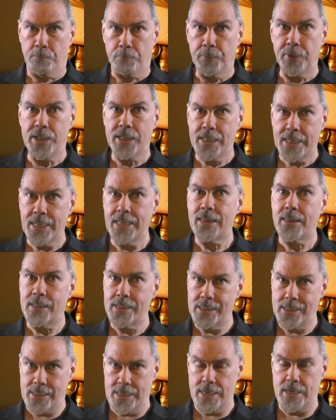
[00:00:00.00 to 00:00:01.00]
beneath the
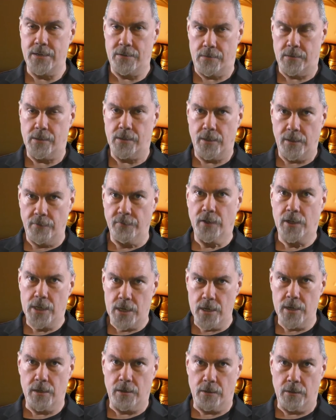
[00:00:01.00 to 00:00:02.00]
standards of
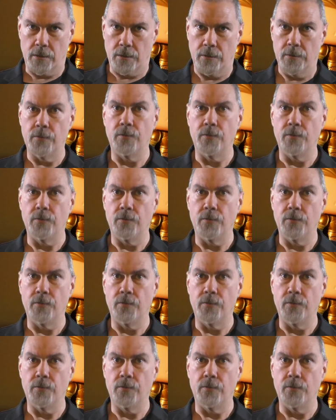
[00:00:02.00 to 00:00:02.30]
honor.